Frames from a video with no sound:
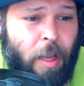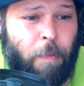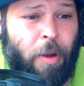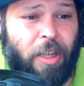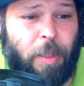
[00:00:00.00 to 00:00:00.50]

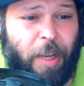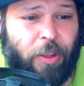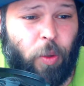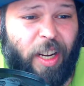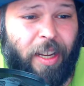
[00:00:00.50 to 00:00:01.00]
Pawn to
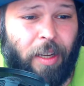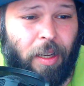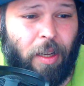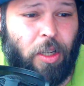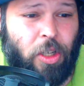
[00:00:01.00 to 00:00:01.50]
b3.
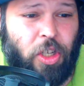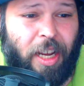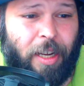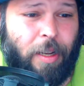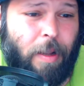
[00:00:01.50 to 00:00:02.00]

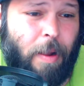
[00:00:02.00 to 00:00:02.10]
Check.